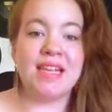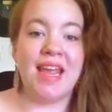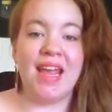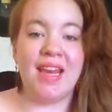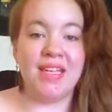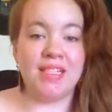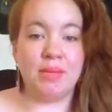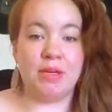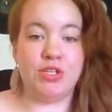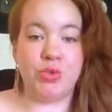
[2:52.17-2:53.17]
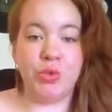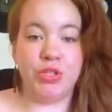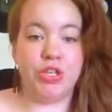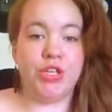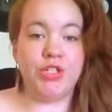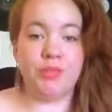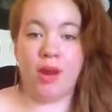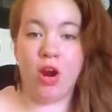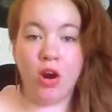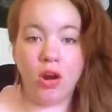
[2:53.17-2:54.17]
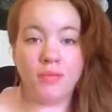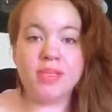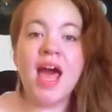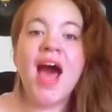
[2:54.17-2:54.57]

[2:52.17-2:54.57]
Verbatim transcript: tan is like my shoulders or my arms.